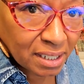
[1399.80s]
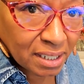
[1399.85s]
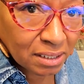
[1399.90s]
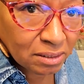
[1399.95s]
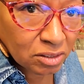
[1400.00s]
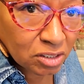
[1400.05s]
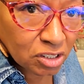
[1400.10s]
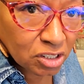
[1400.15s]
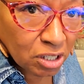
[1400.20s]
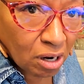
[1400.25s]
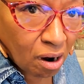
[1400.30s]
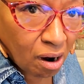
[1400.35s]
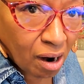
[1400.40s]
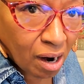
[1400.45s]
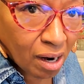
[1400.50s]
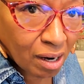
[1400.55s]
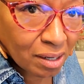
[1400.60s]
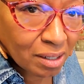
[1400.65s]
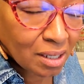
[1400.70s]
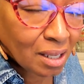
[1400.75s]
in the
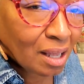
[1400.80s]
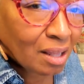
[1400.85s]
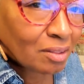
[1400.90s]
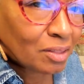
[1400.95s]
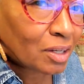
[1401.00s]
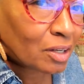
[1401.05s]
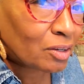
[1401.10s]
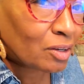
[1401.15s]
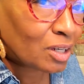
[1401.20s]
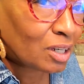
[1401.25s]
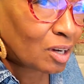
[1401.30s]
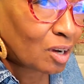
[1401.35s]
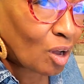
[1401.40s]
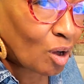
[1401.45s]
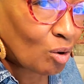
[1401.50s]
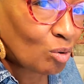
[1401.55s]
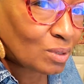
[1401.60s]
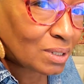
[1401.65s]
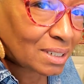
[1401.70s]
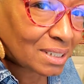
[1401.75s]
jar. They're going to
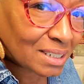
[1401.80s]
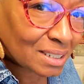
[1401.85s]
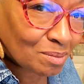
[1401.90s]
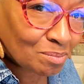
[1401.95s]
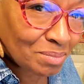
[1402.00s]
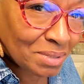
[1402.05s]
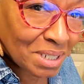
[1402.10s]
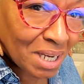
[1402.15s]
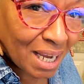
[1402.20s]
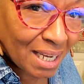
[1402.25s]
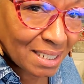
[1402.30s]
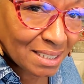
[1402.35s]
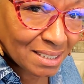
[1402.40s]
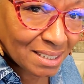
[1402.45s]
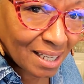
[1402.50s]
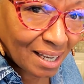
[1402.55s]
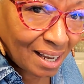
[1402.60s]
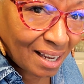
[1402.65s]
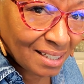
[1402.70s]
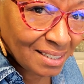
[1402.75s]
go with some
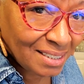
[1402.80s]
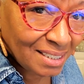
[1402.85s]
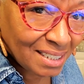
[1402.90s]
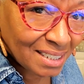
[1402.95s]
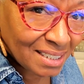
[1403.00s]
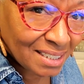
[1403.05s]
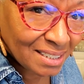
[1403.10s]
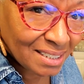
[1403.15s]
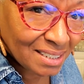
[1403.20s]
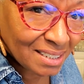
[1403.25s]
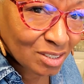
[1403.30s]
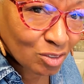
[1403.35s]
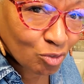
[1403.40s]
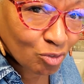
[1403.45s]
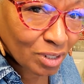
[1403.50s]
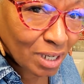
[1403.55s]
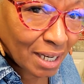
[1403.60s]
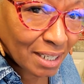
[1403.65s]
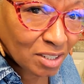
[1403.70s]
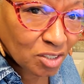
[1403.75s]
nice onions,
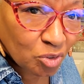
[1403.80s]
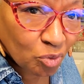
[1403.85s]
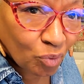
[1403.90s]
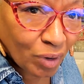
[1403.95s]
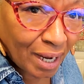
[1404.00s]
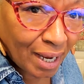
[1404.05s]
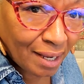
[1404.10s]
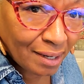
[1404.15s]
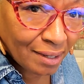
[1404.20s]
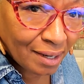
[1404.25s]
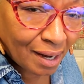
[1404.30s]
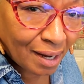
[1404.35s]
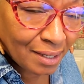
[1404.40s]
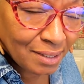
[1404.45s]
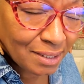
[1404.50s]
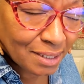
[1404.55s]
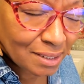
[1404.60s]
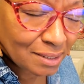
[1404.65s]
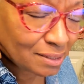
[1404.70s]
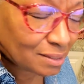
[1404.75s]
nice red
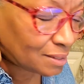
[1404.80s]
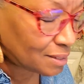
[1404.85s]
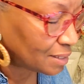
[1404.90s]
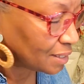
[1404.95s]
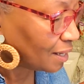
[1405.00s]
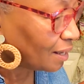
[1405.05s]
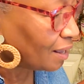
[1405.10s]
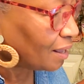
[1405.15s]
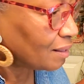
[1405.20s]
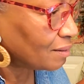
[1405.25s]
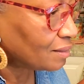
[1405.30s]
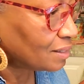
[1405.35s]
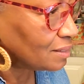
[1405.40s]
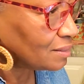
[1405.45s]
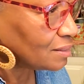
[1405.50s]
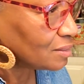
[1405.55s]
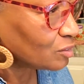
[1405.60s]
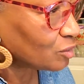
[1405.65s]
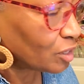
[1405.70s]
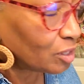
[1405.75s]
onions.
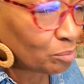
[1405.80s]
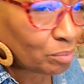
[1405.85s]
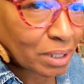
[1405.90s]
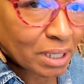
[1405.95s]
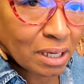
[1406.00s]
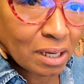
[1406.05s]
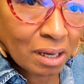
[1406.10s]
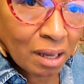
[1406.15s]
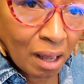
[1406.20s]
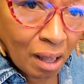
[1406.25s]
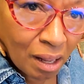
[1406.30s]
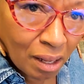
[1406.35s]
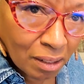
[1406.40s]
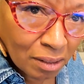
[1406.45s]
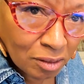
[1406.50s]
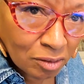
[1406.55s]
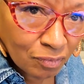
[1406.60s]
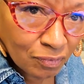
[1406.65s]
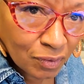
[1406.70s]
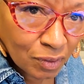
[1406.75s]
This is going to be
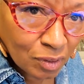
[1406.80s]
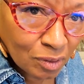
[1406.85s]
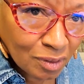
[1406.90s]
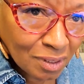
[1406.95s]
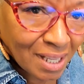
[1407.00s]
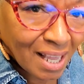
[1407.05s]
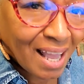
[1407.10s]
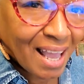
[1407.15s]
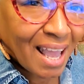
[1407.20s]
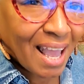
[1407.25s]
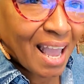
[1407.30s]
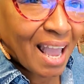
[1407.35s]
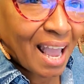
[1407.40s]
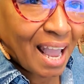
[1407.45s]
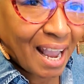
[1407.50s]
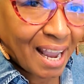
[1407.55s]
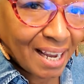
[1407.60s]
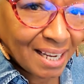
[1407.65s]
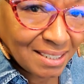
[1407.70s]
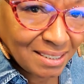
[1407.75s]
colorful
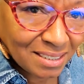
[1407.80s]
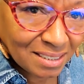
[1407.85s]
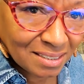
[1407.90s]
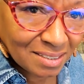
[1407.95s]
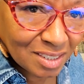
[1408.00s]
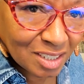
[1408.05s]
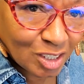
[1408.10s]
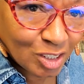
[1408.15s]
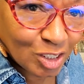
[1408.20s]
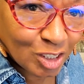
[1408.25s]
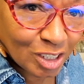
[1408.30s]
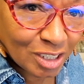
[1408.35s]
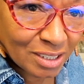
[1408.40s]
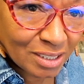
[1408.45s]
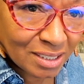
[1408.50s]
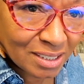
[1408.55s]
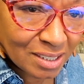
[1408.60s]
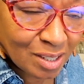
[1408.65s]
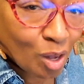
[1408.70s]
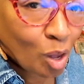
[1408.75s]
and
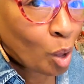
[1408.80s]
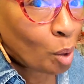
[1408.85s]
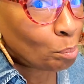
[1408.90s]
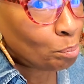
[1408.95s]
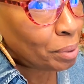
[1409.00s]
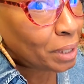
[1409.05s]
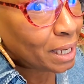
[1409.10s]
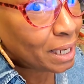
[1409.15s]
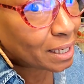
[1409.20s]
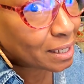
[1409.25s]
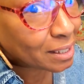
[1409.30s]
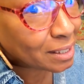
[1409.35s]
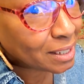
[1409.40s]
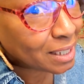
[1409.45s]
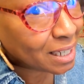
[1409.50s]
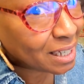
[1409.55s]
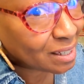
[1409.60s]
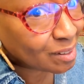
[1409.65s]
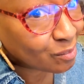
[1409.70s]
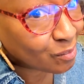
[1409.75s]
delicious,
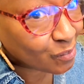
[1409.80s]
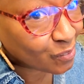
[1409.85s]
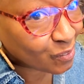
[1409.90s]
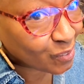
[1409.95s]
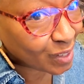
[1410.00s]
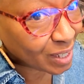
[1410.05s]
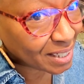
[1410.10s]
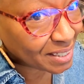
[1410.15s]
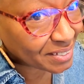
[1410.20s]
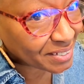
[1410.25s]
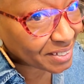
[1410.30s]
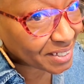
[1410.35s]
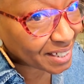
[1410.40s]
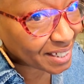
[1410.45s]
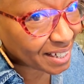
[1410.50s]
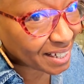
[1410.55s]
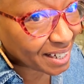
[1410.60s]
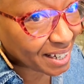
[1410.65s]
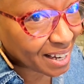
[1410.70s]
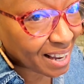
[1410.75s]
picnic
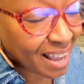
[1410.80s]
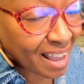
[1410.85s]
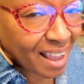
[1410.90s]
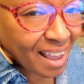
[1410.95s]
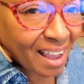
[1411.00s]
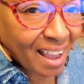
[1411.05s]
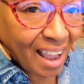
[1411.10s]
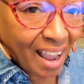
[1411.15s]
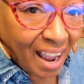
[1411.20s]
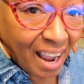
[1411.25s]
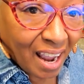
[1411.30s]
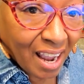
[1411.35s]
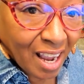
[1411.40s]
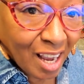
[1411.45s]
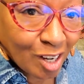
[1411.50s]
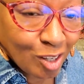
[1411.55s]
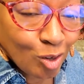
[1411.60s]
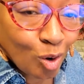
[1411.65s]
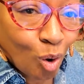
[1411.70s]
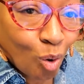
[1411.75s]
friendly,
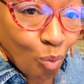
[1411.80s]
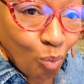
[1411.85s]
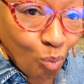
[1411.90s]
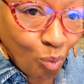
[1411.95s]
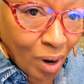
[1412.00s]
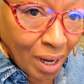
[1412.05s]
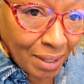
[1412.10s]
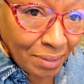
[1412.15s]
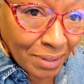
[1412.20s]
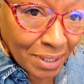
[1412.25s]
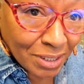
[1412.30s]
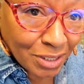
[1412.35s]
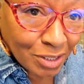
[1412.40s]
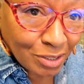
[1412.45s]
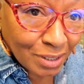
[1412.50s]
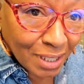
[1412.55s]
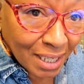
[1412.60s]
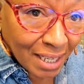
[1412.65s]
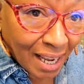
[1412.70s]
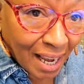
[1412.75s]
and one that you
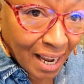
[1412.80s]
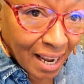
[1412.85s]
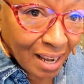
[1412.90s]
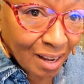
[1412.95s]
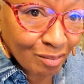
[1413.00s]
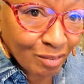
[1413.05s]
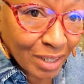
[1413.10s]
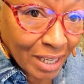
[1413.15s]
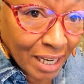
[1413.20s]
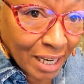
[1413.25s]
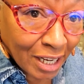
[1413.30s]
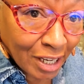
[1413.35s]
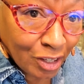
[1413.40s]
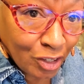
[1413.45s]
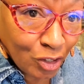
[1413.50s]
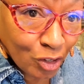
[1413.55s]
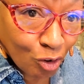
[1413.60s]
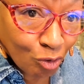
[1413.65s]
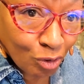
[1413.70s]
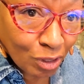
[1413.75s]
can have in
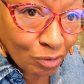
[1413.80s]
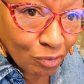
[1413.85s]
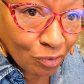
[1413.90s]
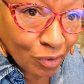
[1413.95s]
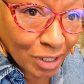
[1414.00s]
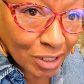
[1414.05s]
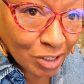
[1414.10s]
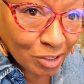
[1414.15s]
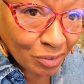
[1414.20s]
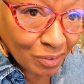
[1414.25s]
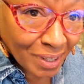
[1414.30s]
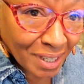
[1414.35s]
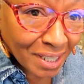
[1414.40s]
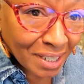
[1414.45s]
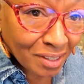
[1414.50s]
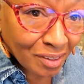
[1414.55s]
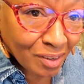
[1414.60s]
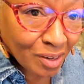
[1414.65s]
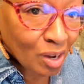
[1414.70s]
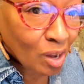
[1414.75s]
your
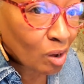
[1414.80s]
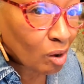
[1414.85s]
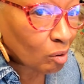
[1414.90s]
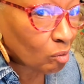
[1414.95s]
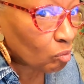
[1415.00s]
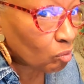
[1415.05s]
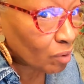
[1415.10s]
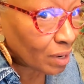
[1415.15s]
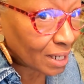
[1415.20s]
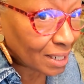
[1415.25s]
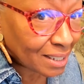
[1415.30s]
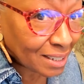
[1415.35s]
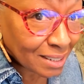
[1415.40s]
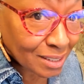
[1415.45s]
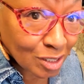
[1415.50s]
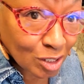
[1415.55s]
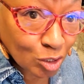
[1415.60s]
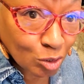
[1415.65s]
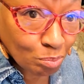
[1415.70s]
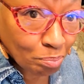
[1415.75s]
refrigerator ready
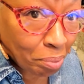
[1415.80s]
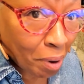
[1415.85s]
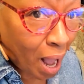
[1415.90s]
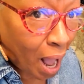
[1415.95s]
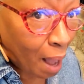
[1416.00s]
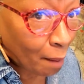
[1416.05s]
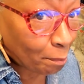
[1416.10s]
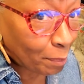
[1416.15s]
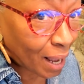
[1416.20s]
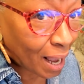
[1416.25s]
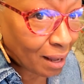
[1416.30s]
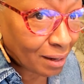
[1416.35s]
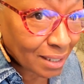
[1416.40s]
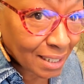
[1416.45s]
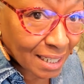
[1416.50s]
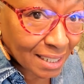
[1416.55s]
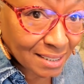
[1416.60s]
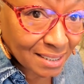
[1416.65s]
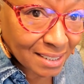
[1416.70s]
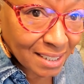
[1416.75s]
to pop out
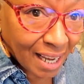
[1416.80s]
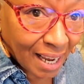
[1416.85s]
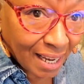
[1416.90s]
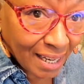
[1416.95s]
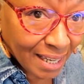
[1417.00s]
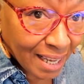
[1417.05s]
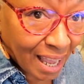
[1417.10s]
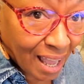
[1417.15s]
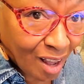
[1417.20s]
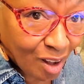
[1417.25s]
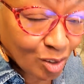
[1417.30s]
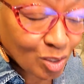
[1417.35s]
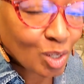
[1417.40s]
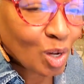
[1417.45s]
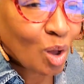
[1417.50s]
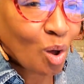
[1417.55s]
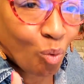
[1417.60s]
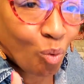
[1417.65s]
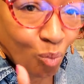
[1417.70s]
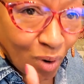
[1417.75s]
and take out
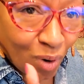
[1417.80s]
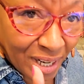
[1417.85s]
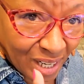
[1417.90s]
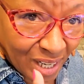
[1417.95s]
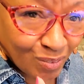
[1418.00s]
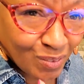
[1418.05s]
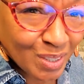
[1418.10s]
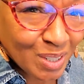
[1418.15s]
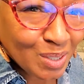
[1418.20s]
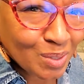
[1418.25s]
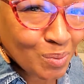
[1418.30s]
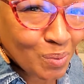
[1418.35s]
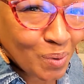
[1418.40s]
whenever you